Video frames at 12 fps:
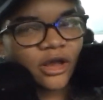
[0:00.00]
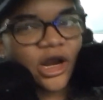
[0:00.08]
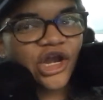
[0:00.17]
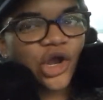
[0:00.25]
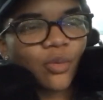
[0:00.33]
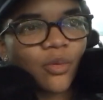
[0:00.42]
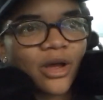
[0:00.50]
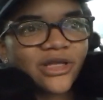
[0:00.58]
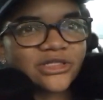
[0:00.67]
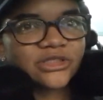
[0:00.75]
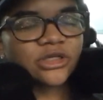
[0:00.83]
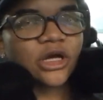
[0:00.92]
and I know
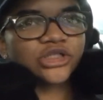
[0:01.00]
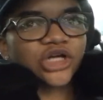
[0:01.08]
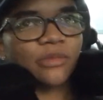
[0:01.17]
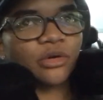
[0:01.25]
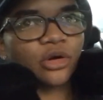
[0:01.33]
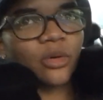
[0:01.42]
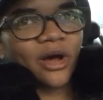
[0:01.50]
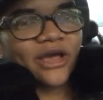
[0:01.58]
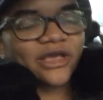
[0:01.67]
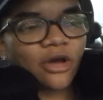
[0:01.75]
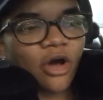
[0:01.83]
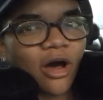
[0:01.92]
what terminal
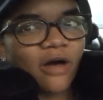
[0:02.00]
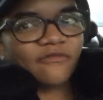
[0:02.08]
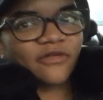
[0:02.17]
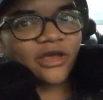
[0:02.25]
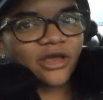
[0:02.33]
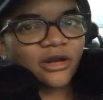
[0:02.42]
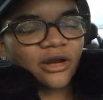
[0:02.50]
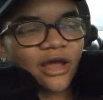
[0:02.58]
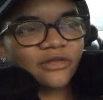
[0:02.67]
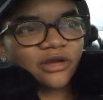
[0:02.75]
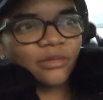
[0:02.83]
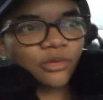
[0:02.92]
I get off in
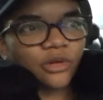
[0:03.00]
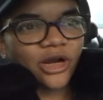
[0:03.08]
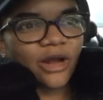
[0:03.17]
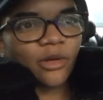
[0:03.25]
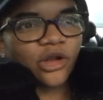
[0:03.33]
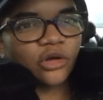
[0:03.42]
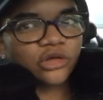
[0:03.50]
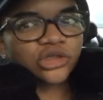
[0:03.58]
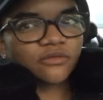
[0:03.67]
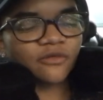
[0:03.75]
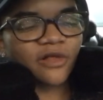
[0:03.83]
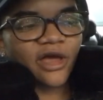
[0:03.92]
at the airport, and I want to go to
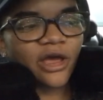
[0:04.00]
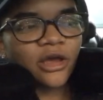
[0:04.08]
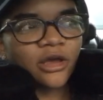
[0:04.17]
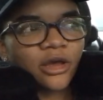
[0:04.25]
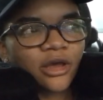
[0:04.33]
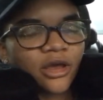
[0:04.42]
Chick-fil-A,